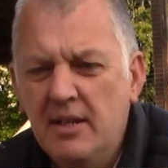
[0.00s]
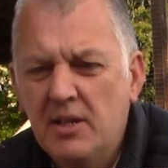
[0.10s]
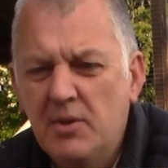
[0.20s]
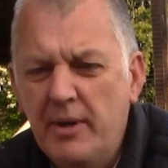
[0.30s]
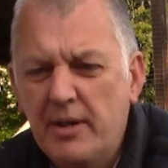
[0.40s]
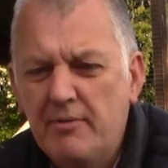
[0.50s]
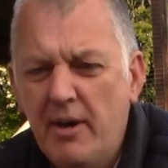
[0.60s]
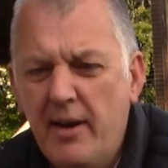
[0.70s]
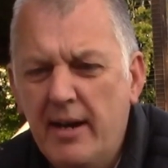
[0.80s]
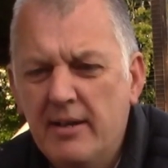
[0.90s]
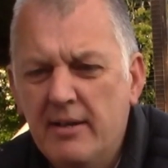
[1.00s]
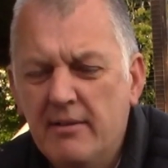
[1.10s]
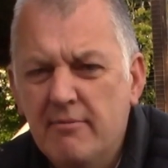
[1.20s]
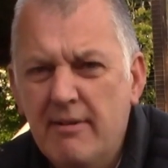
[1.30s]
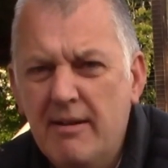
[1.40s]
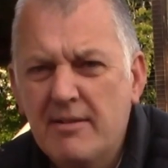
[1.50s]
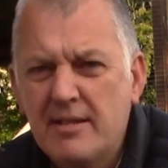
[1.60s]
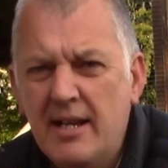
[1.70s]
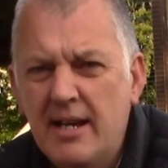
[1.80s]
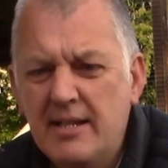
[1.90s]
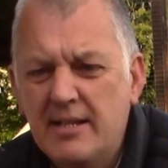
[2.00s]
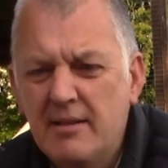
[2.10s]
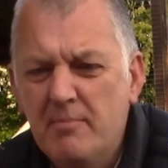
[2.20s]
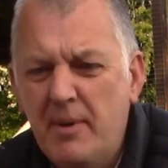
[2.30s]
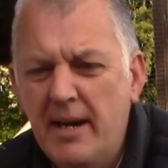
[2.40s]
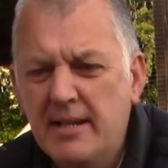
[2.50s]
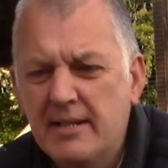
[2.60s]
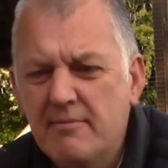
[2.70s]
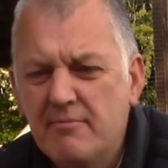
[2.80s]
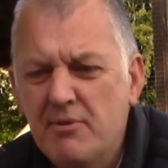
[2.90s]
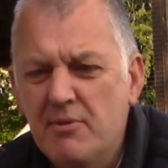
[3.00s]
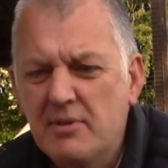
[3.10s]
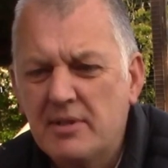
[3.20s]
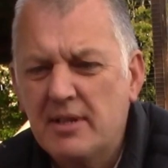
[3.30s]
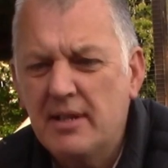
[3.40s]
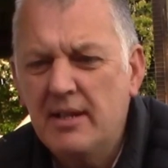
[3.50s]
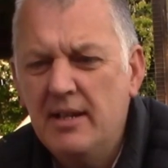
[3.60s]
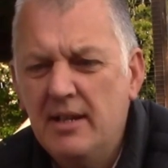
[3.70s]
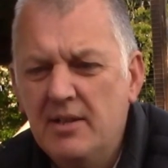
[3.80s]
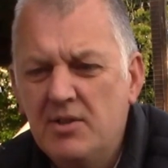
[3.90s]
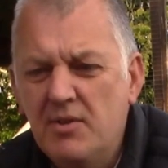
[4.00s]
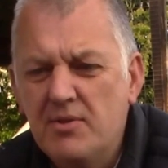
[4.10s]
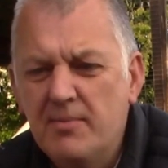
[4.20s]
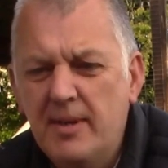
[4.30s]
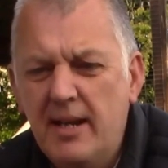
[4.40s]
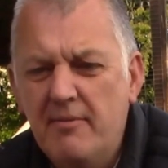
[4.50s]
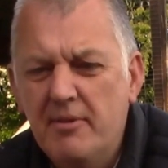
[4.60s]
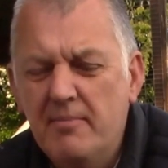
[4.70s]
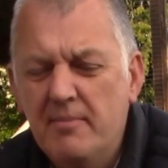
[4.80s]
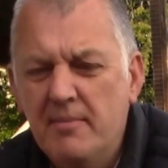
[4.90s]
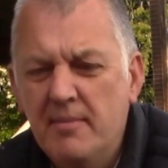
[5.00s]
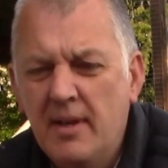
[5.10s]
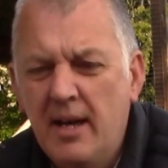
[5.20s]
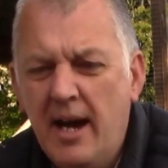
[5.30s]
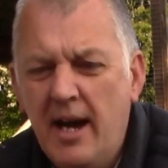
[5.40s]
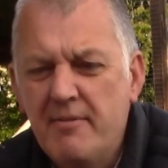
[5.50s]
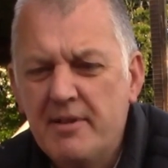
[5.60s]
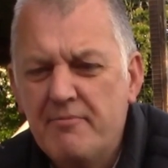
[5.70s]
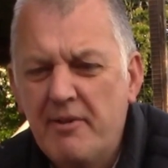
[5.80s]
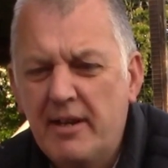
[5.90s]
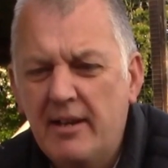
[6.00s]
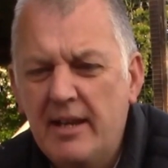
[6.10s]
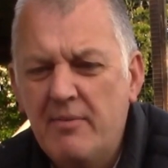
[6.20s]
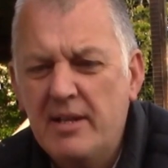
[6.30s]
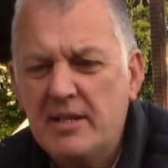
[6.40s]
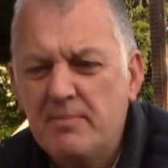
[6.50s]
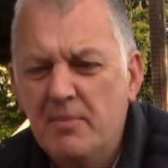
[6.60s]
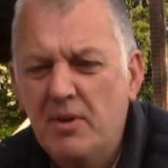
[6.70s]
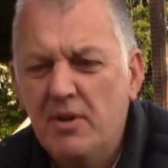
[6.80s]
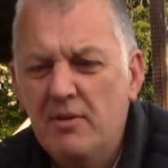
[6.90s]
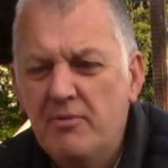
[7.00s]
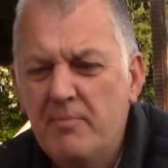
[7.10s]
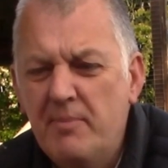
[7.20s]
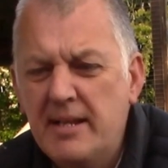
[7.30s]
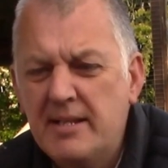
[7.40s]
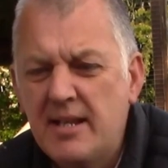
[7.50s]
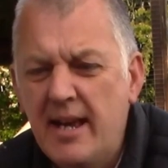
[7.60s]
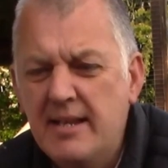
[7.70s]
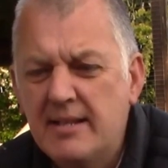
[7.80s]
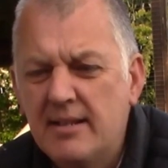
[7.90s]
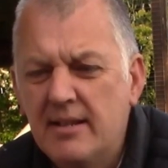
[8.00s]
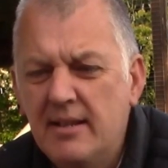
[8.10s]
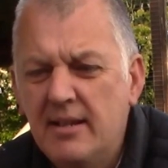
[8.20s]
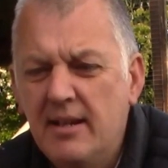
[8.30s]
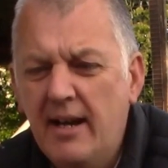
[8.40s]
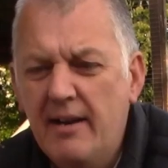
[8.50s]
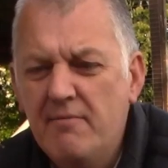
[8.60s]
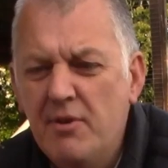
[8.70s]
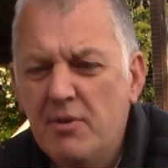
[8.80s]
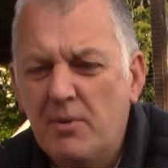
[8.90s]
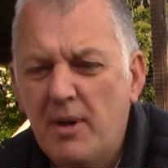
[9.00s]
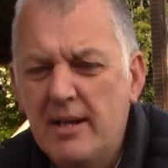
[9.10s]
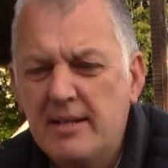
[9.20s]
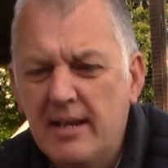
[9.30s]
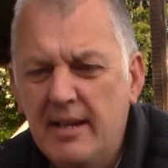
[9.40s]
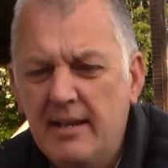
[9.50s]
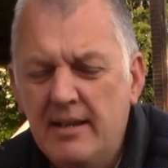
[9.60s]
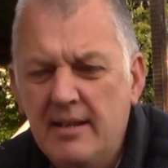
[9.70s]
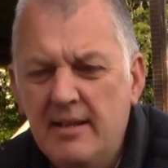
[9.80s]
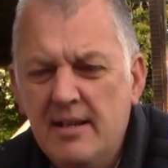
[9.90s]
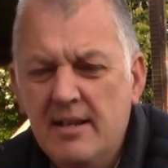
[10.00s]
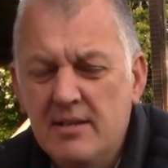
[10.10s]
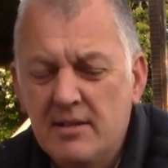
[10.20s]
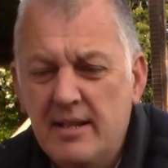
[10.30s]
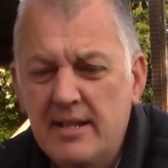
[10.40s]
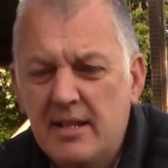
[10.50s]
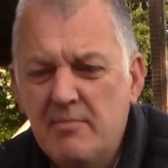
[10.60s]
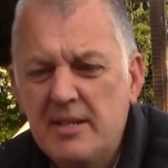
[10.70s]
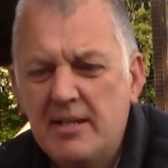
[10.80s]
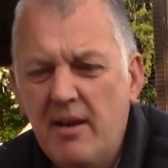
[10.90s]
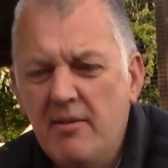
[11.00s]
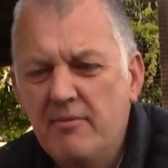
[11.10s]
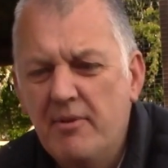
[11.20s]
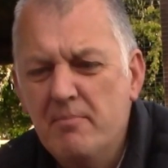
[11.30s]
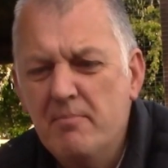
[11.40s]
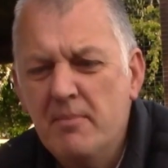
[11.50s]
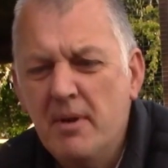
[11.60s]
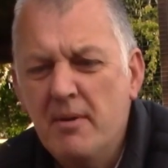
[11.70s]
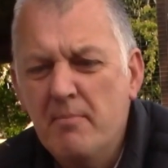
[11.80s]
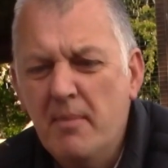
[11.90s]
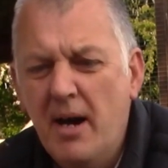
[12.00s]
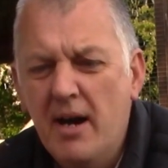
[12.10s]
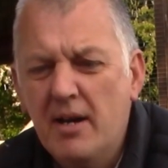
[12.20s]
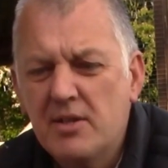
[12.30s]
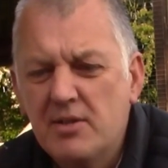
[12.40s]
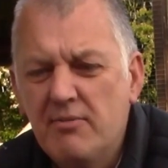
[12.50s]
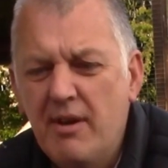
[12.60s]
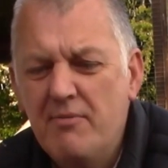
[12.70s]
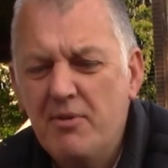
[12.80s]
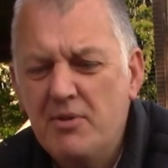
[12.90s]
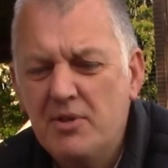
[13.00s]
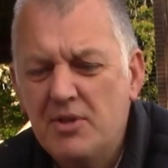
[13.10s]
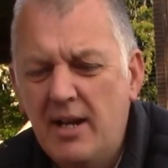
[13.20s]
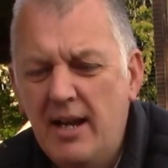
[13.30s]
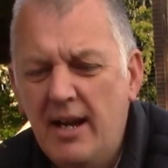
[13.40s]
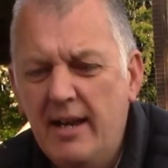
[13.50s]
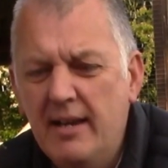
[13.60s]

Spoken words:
Quick growing, round size bite roots, children will love them. Harvest regularly when small for best taste and root quality. So these can be sown from March right through to July,